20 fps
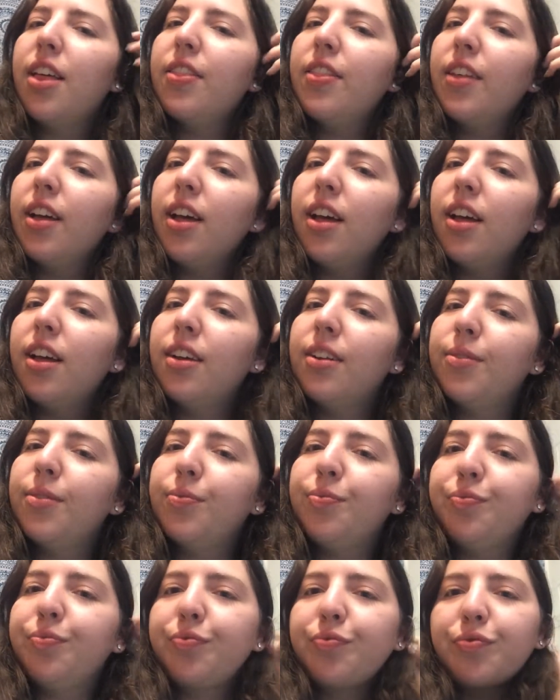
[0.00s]
then,
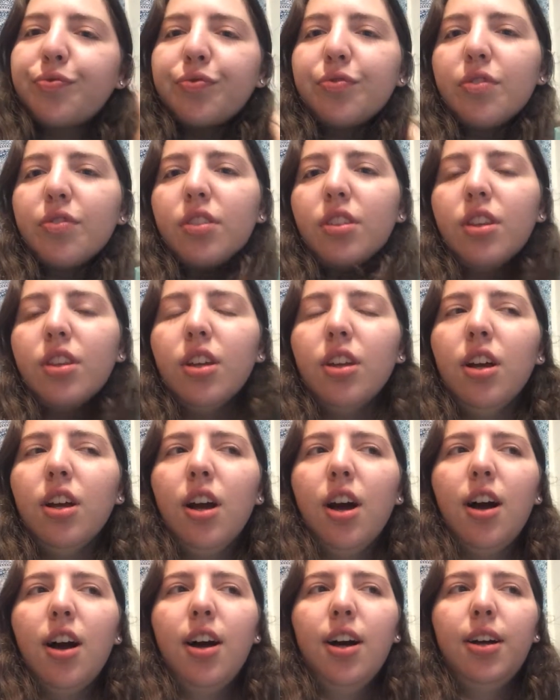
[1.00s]

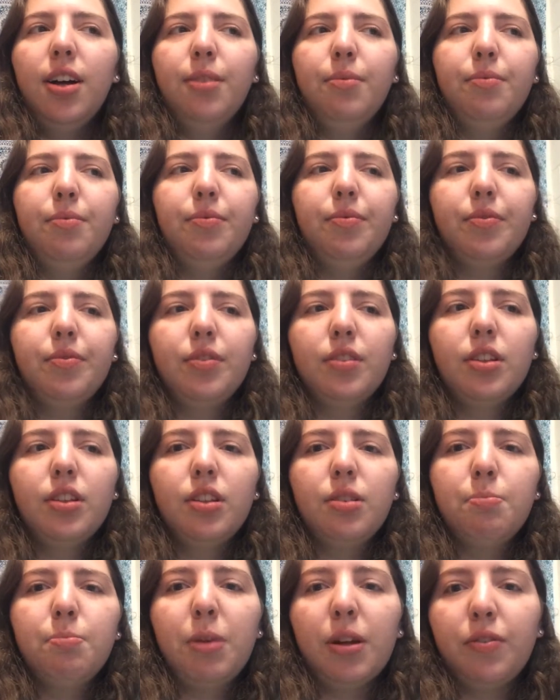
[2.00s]

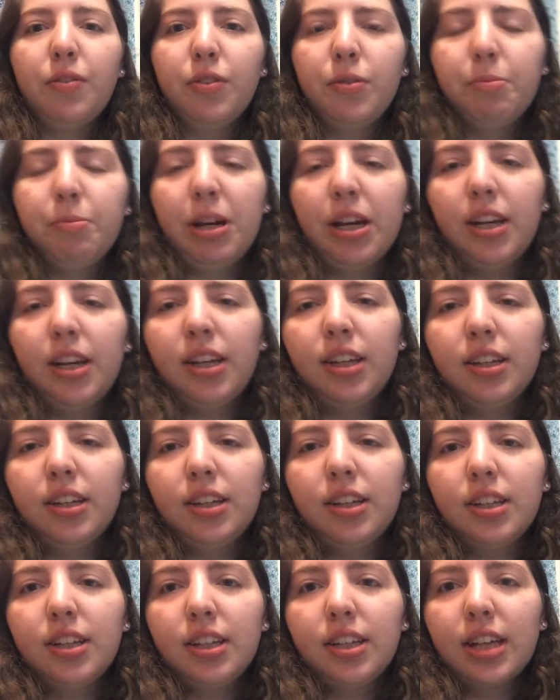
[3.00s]
but for my
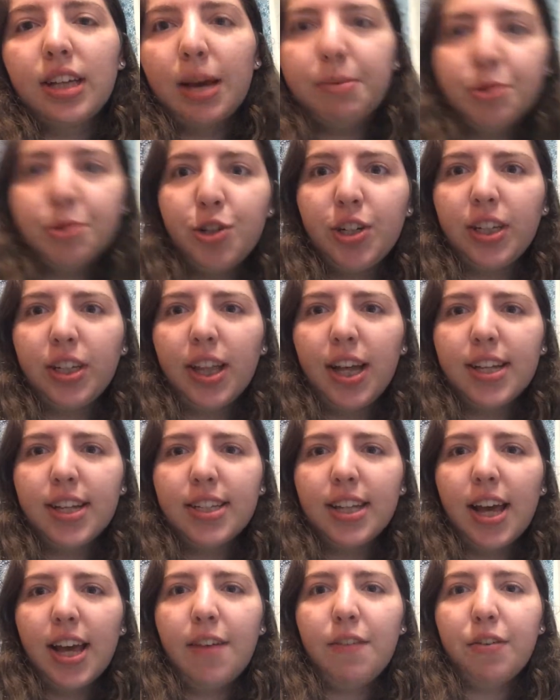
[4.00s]
chemistry
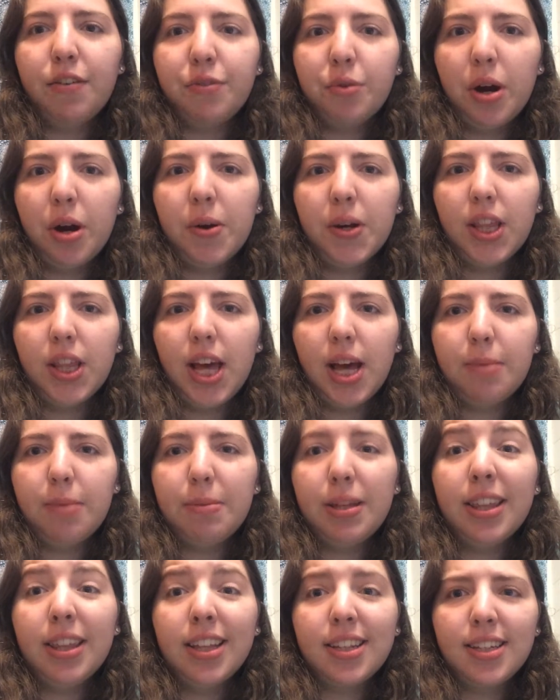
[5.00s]
class, I have a 4-hour lab,
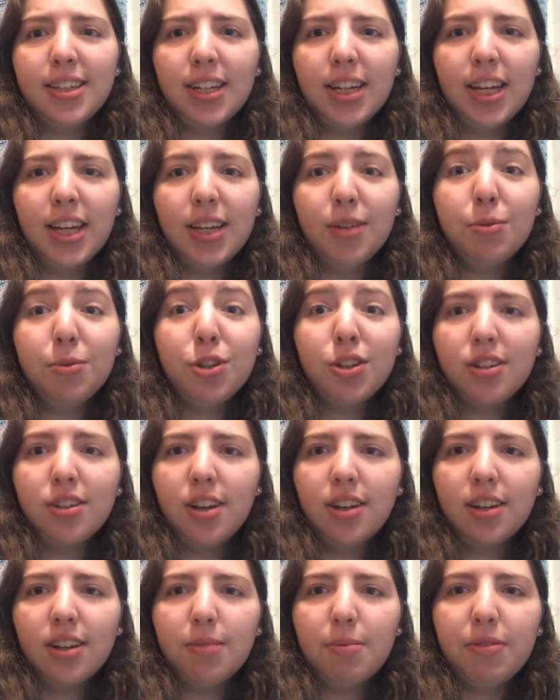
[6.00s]
and that's today, which is
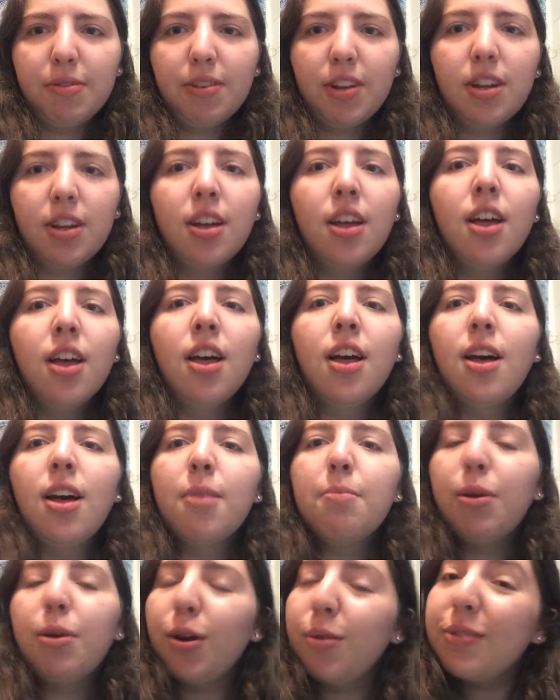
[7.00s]
not gonna be fun,
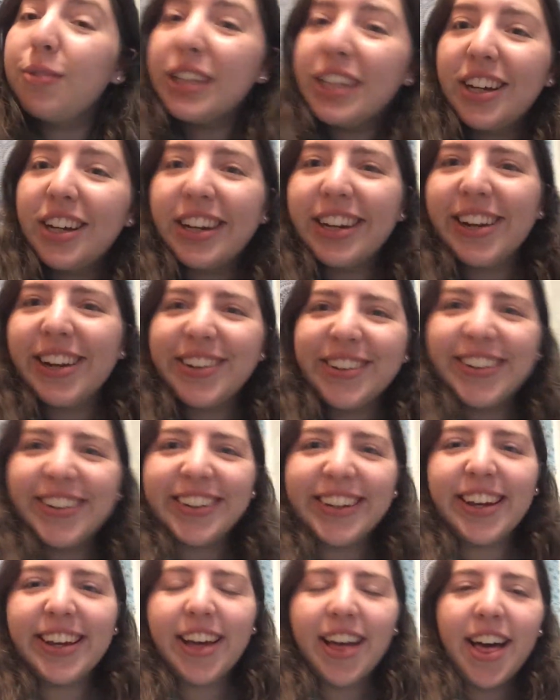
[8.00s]
but hopefully I'll get out
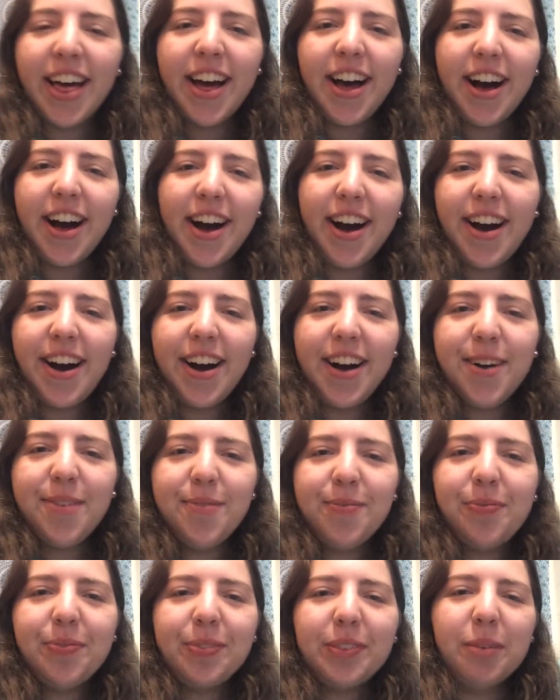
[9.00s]
early.
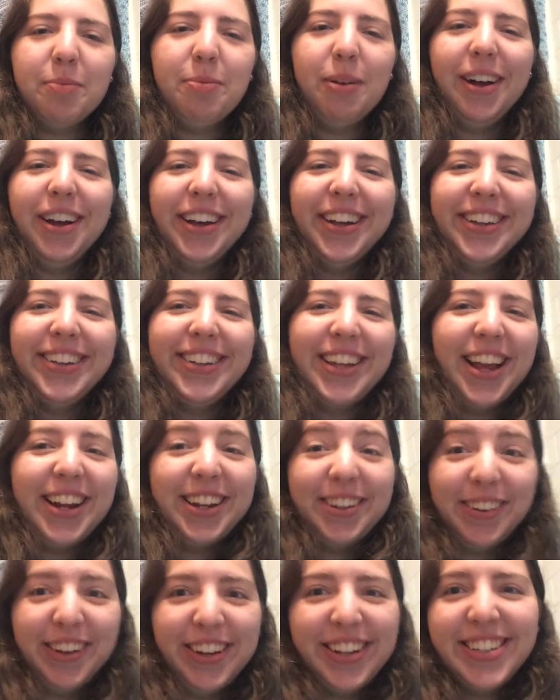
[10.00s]
But
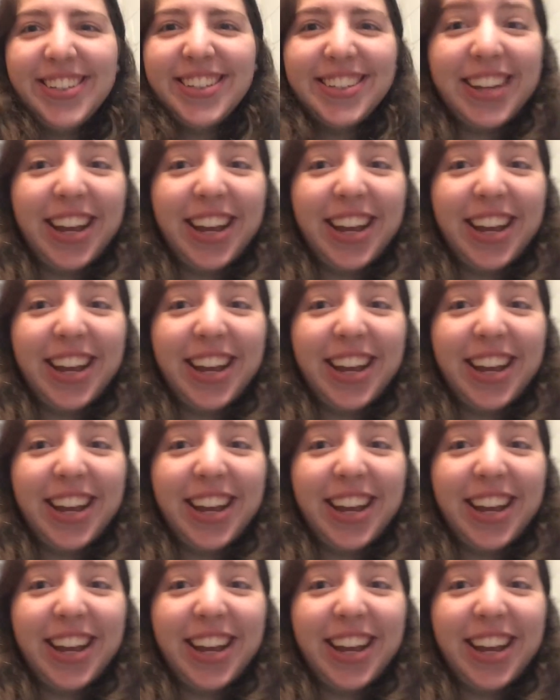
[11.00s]
anyways,